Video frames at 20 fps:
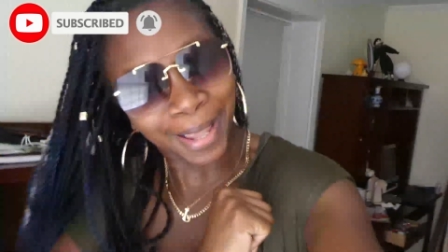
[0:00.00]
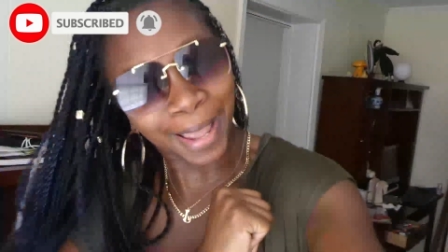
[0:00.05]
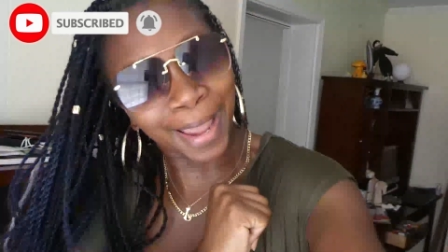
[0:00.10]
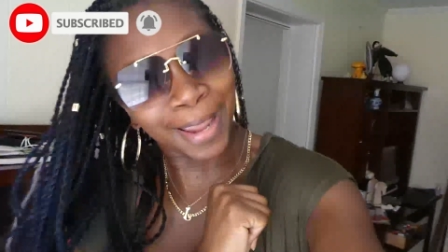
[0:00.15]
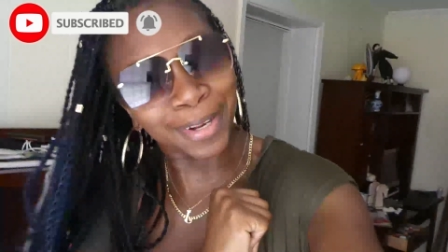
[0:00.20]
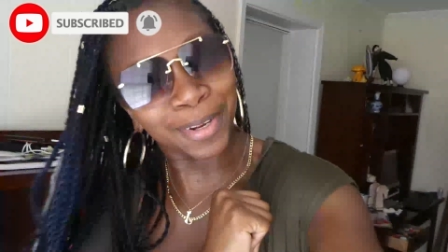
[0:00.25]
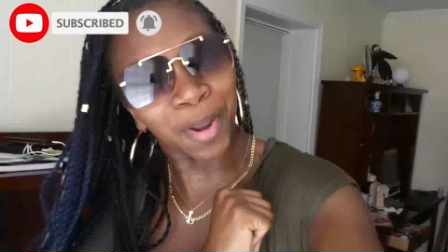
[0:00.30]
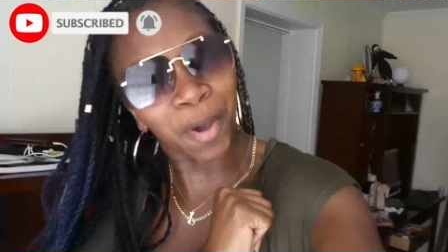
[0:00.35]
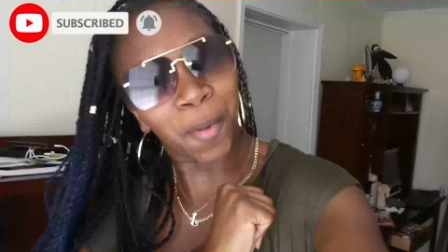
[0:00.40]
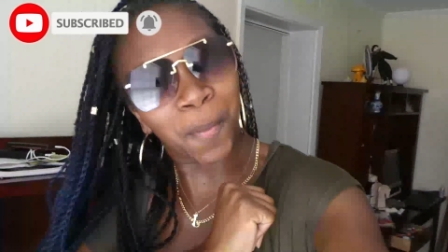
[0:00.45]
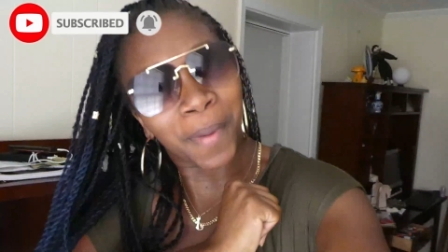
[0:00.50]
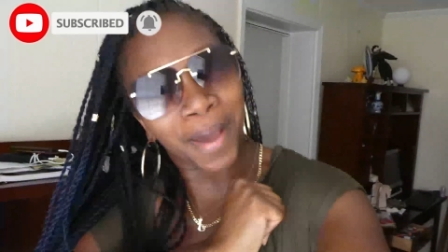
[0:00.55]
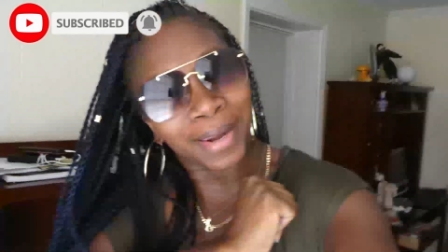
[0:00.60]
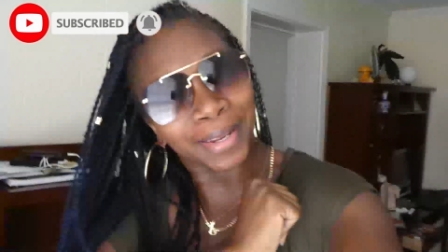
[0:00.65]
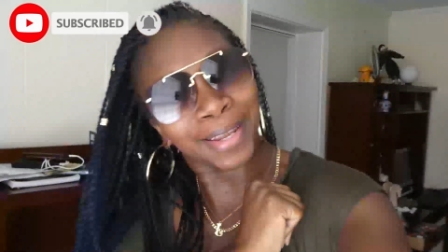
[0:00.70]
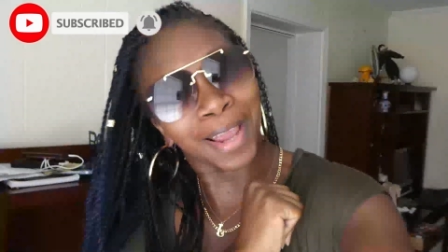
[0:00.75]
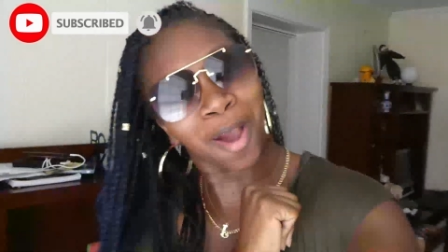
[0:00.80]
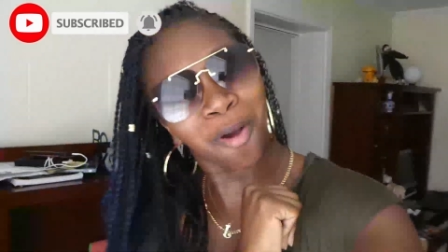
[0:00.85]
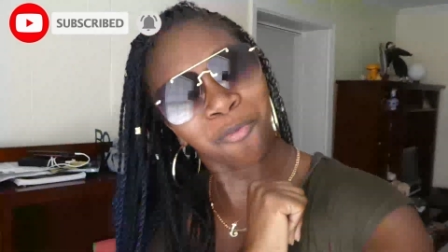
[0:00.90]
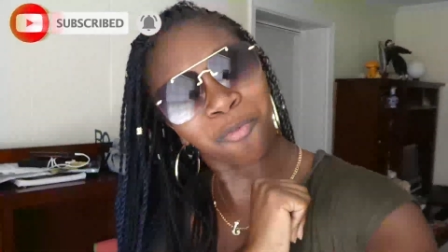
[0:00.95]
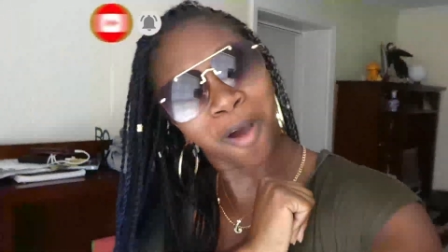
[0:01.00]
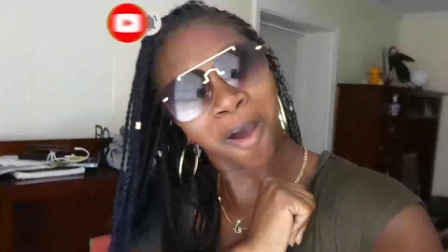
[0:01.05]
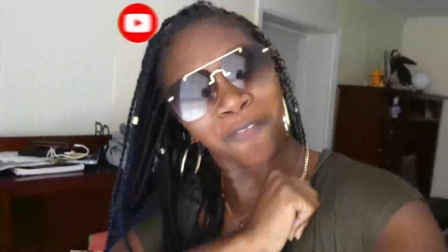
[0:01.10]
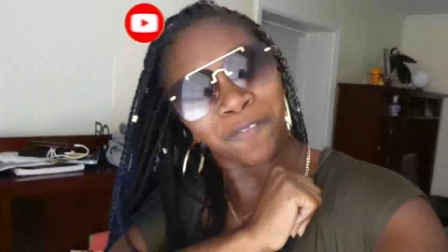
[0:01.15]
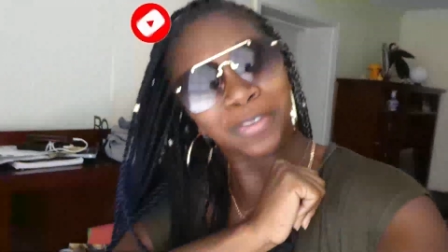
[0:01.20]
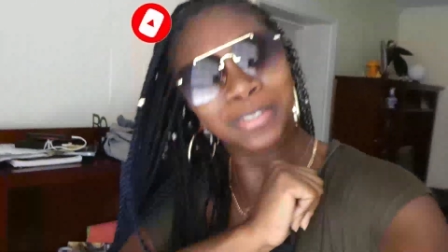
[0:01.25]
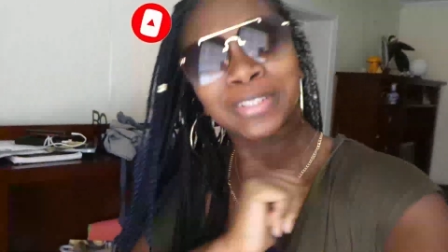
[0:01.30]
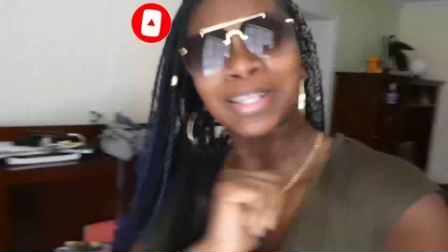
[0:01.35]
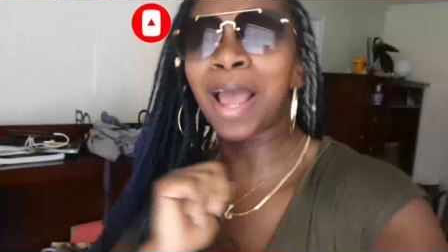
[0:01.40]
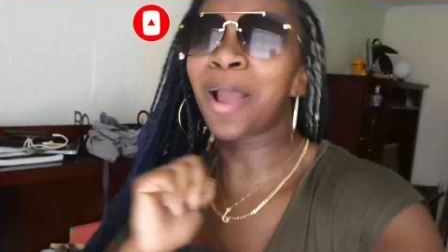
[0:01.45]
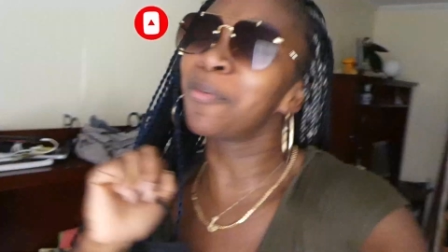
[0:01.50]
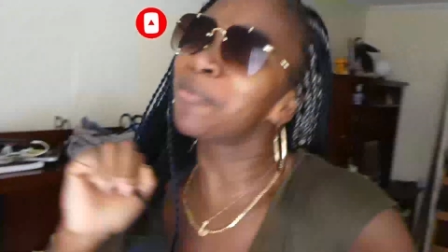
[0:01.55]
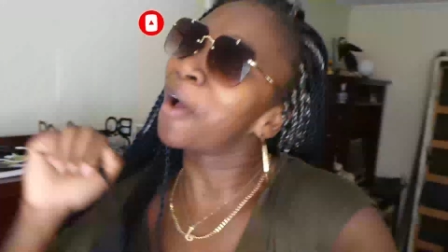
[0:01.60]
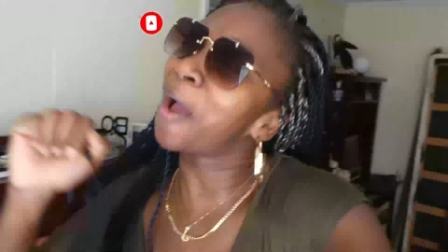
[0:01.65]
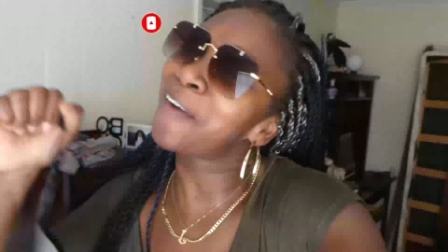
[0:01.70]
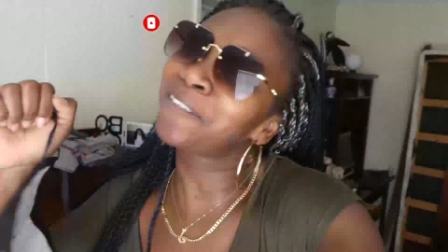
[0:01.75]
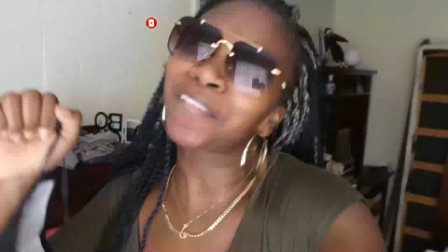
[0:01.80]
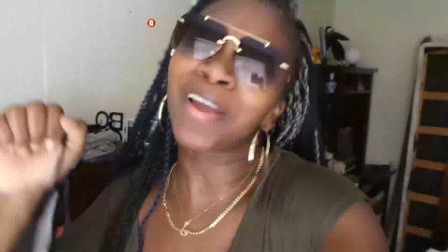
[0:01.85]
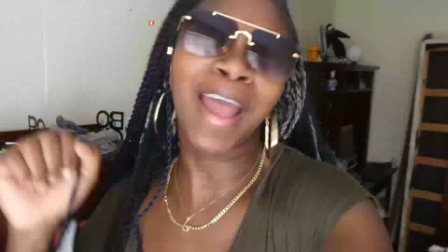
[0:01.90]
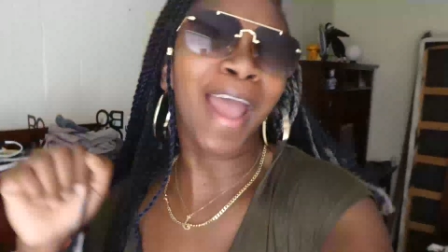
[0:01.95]
Ain't nobody got waffles like
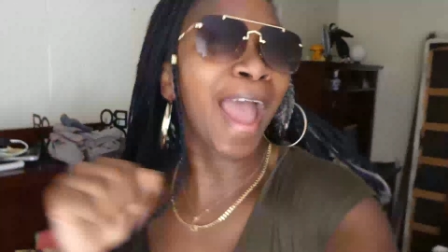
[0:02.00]
Waffle